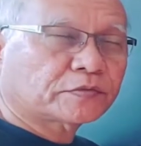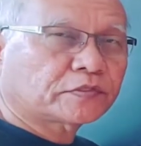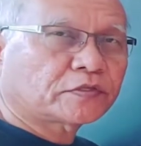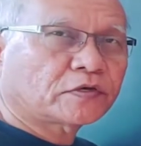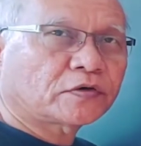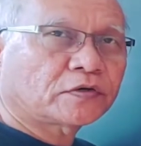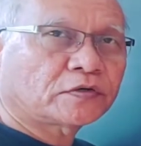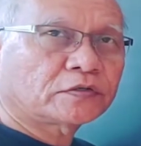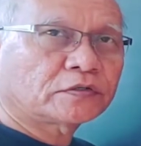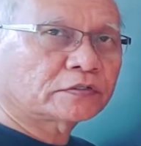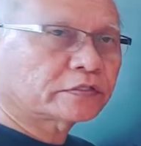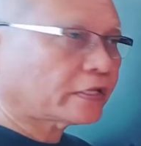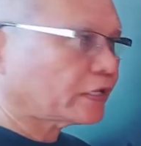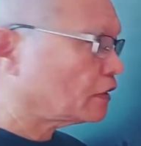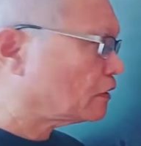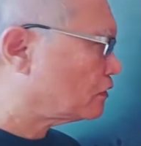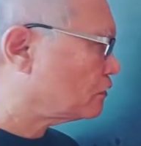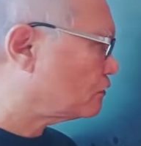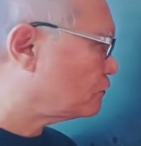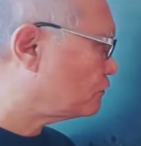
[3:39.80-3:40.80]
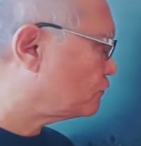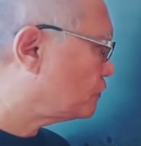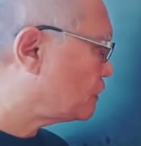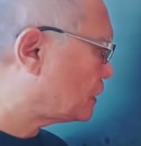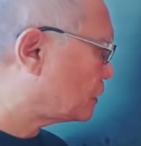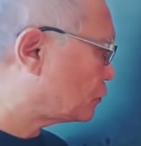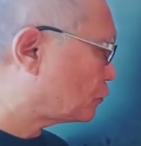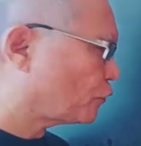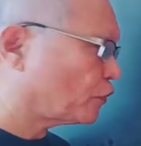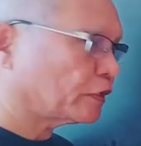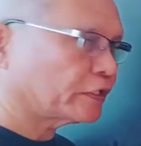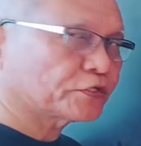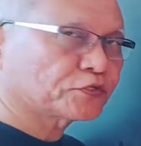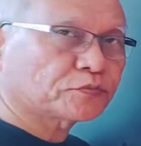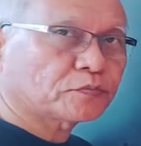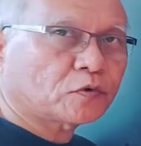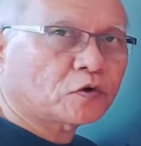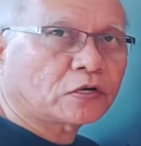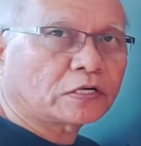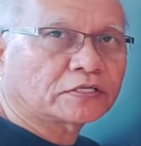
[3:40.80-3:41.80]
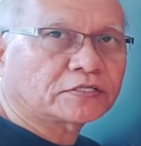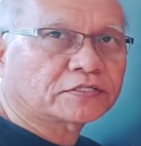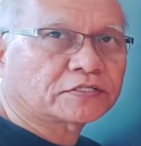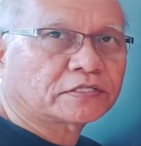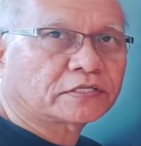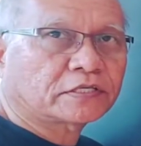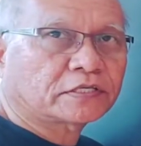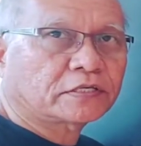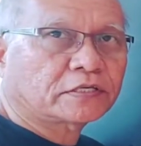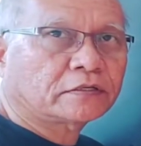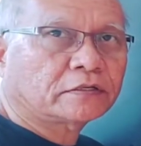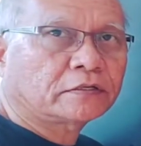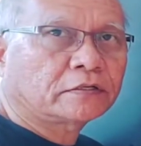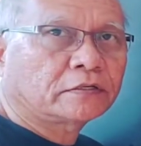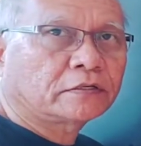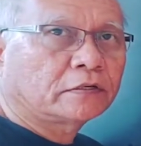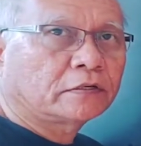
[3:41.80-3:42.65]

we don't have the toward smallest here.